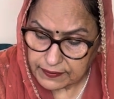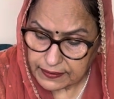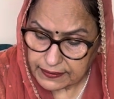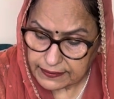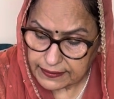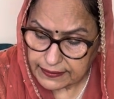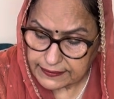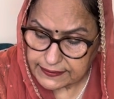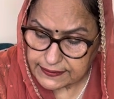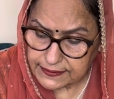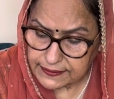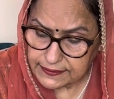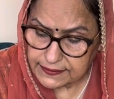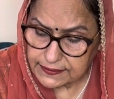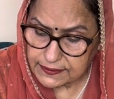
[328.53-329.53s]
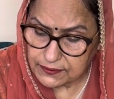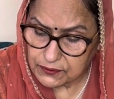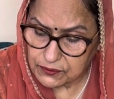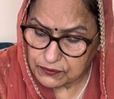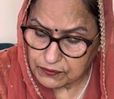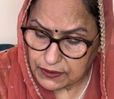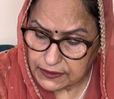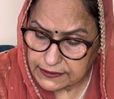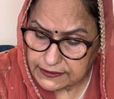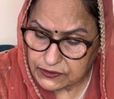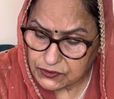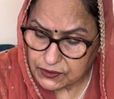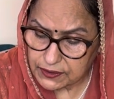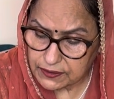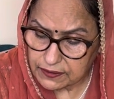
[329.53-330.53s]
Nanak says the Guruwards
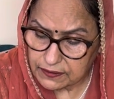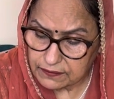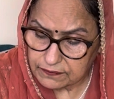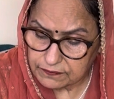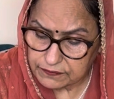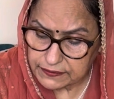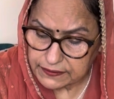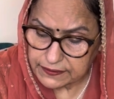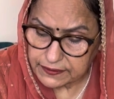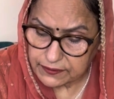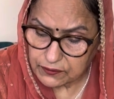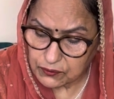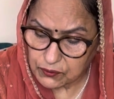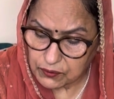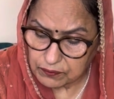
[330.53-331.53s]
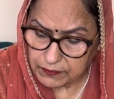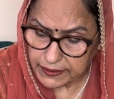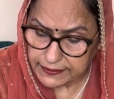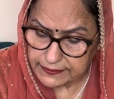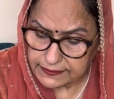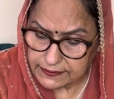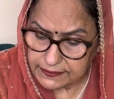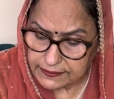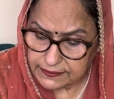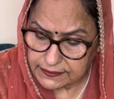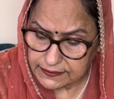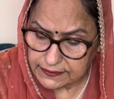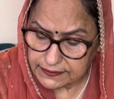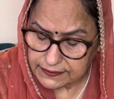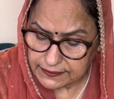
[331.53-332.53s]
struggle with their own mind.
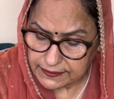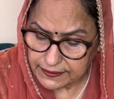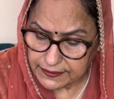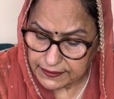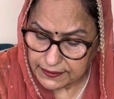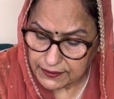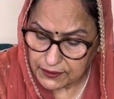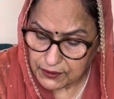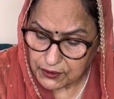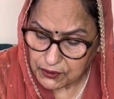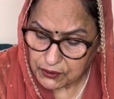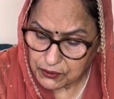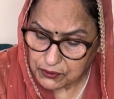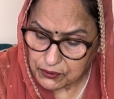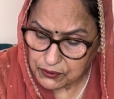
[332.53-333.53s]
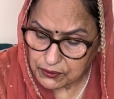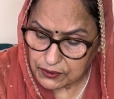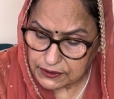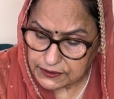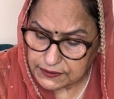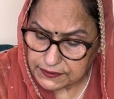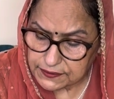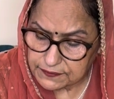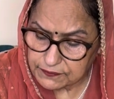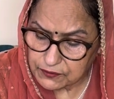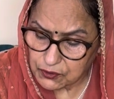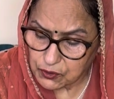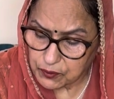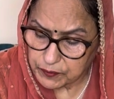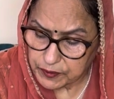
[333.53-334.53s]
They who do not serve the
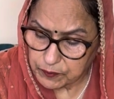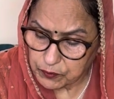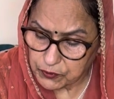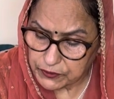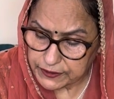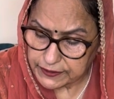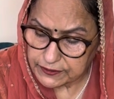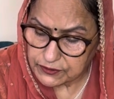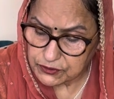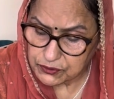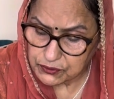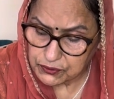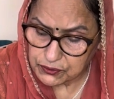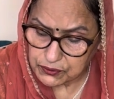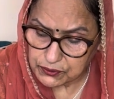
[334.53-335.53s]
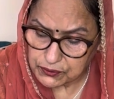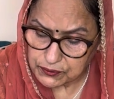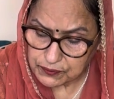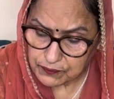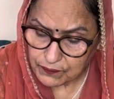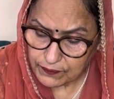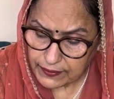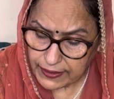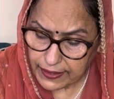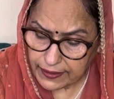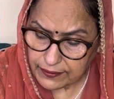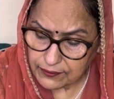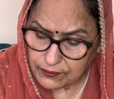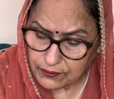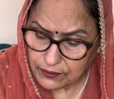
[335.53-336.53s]
omnipotent true Guru and
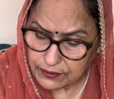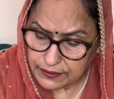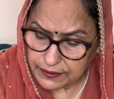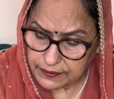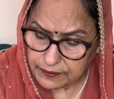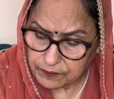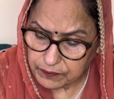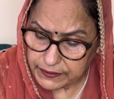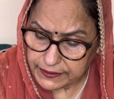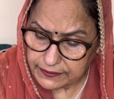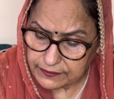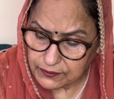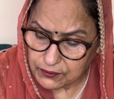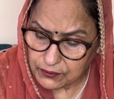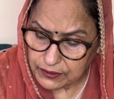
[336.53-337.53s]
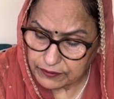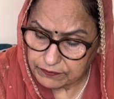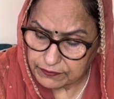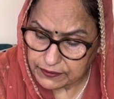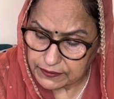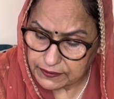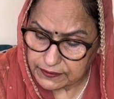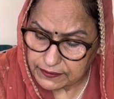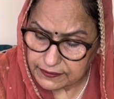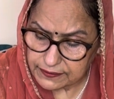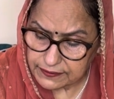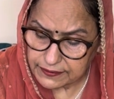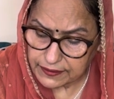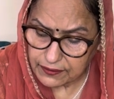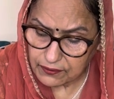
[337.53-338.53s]
do not contemplate the holy word,
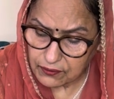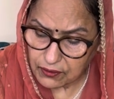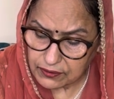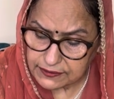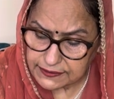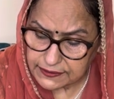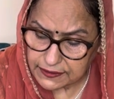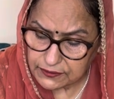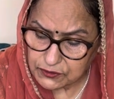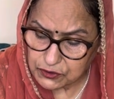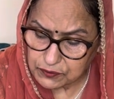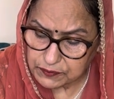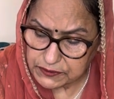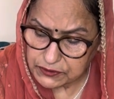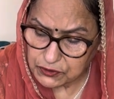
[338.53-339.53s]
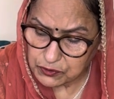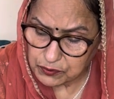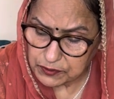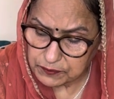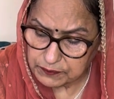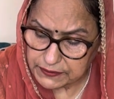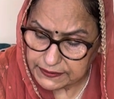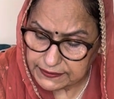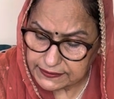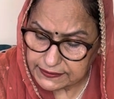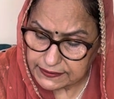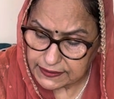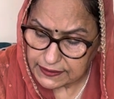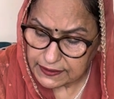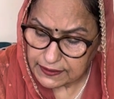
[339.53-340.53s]
they are not said to be human beings.
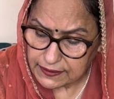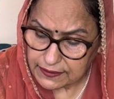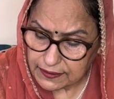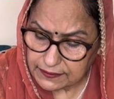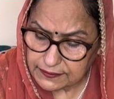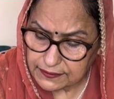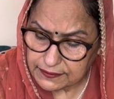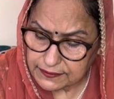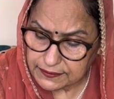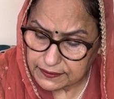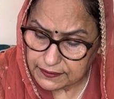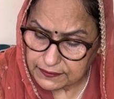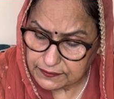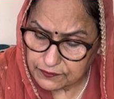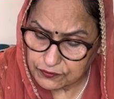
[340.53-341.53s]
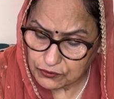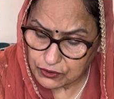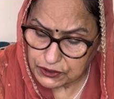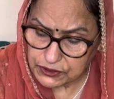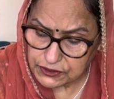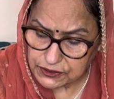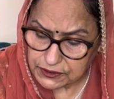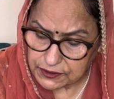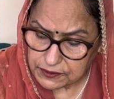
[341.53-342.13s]
Rather, they are the foolish